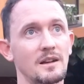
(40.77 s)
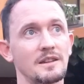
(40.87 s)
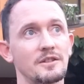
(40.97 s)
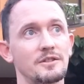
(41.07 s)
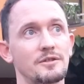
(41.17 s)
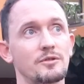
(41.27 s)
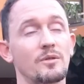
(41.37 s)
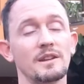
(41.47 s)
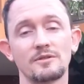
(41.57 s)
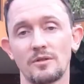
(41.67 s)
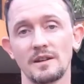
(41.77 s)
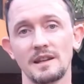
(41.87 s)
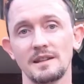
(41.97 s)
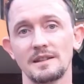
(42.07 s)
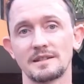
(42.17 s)
in
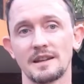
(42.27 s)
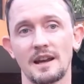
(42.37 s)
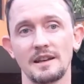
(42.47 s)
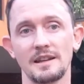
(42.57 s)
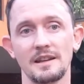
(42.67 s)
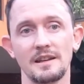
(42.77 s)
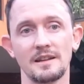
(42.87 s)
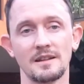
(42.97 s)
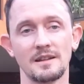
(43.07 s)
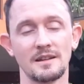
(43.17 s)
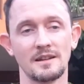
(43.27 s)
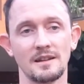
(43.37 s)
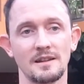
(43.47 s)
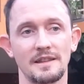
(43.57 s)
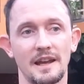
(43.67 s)
2020, decided
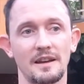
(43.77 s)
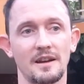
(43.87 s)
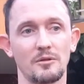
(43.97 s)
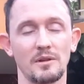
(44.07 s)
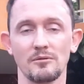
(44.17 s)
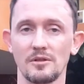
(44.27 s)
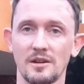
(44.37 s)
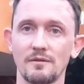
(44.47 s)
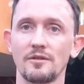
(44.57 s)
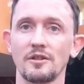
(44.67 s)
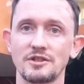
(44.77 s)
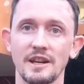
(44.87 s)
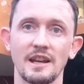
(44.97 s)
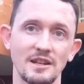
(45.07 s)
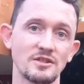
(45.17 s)
that we were looking for a
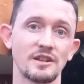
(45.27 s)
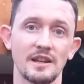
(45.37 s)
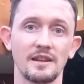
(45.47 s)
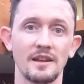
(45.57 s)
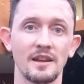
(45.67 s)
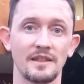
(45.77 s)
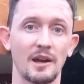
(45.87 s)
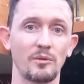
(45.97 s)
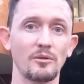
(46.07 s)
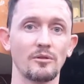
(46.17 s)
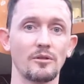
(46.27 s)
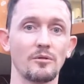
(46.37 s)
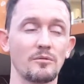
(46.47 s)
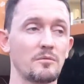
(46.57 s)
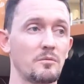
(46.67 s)
change and that we
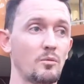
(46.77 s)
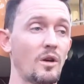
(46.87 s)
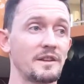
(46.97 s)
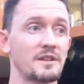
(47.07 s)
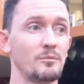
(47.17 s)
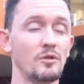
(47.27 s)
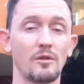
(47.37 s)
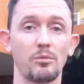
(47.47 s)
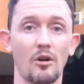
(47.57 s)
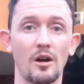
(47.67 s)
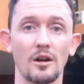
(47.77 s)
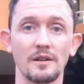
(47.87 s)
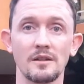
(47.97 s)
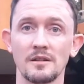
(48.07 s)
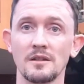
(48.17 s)
were wanted to move abroad.
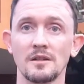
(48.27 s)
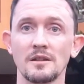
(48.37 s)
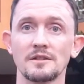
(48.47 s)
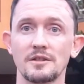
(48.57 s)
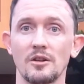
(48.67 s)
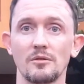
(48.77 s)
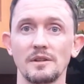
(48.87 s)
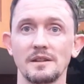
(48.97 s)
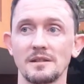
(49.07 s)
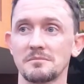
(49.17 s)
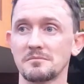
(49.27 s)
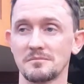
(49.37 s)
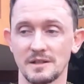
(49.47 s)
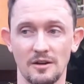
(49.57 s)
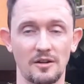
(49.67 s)
So we
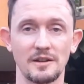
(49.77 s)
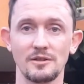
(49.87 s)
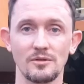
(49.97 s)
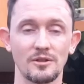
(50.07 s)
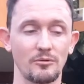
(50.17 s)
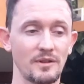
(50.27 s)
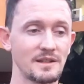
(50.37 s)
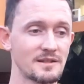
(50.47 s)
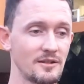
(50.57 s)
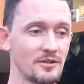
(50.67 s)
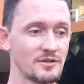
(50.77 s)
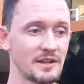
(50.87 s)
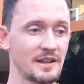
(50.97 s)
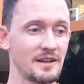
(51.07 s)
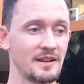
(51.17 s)
started doing the research
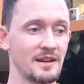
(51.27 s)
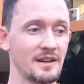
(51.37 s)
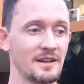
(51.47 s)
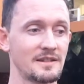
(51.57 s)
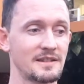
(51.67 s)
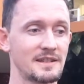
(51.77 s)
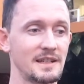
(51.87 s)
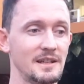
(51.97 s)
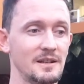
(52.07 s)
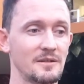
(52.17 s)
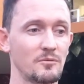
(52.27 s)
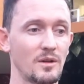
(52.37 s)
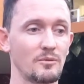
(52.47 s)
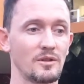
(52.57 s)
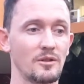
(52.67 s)
and to see
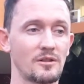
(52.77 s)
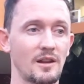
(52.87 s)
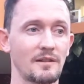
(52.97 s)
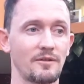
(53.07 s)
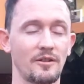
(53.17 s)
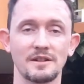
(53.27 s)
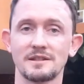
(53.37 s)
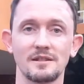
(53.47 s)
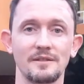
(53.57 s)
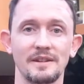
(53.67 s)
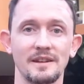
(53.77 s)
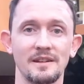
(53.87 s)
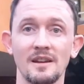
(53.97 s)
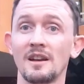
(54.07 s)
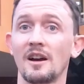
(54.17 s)
what it would look like for us to live in
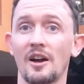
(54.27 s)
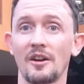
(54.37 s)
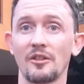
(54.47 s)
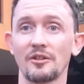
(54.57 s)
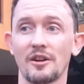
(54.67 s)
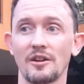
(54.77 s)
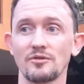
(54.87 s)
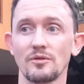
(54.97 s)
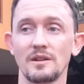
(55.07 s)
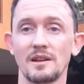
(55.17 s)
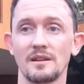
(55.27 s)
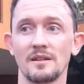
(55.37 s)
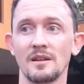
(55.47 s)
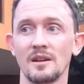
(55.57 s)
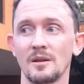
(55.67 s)
another country and
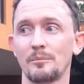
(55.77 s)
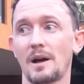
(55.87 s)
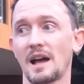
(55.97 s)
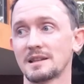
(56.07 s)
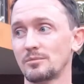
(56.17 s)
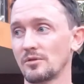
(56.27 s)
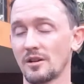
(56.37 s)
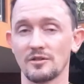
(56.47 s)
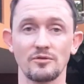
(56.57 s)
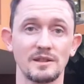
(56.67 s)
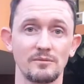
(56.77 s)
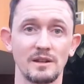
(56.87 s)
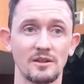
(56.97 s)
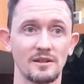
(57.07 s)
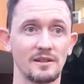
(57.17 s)
possible countries we
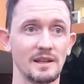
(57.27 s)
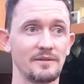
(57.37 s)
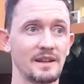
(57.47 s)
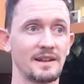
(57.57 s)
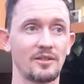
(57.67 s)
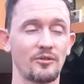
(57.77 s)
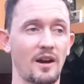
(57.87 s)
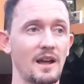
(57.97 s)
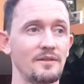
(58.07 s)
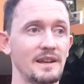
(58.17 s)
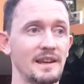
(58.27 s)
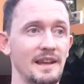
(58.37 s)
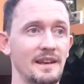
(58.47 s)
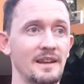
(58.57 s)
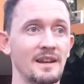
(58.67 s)
could live in and thrive in
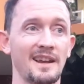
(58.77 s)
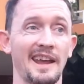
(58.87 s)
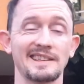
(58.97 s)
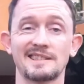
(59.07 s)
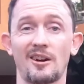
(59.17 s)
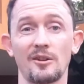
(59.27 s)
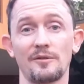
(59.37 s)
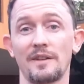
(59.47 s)
and start a